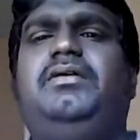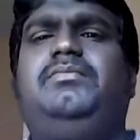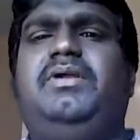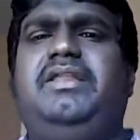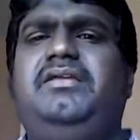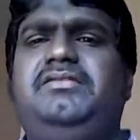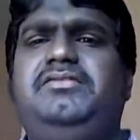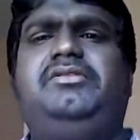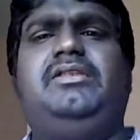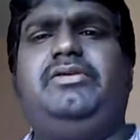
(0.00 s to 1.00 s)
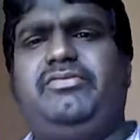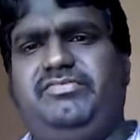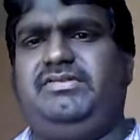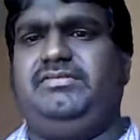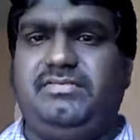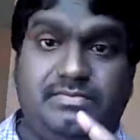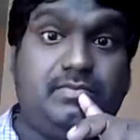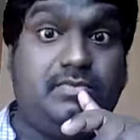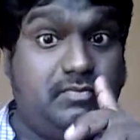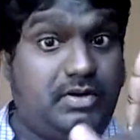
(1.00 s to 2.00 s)
on Monday. You tell to everyone
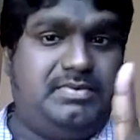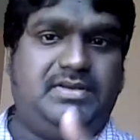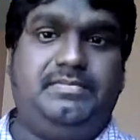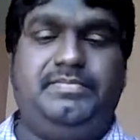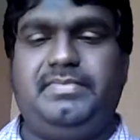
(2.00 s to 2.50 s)
verbally.